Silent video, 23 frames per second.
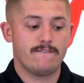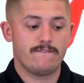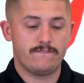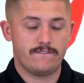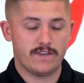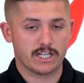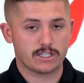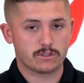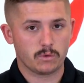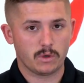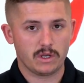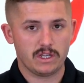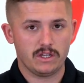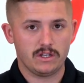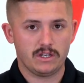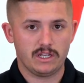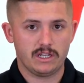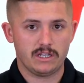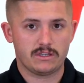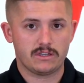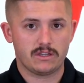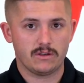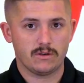Fix what you
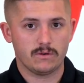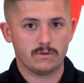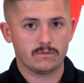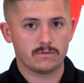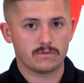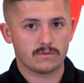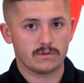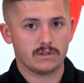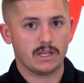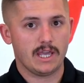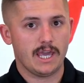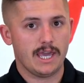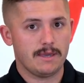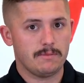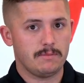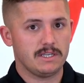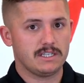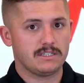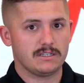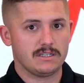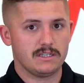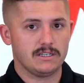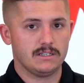need to.
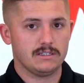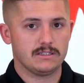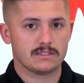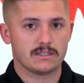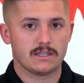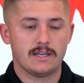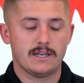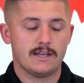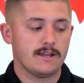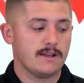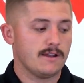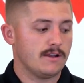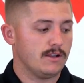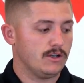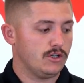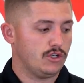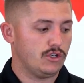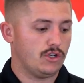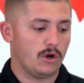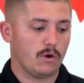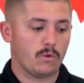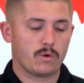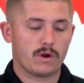ABCs.
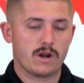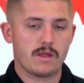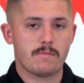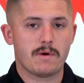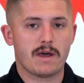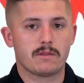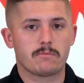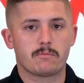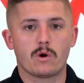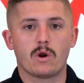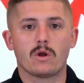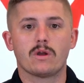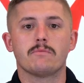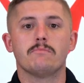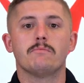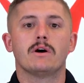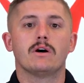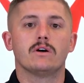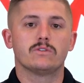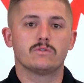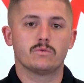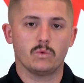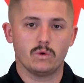Don't worry about broken
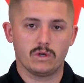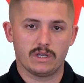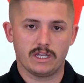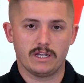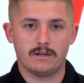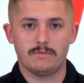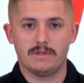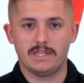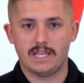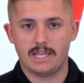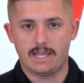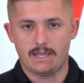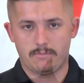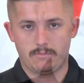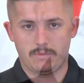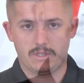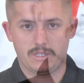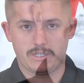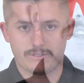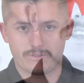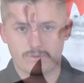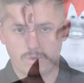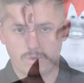bones. We'll get them in the ambulance,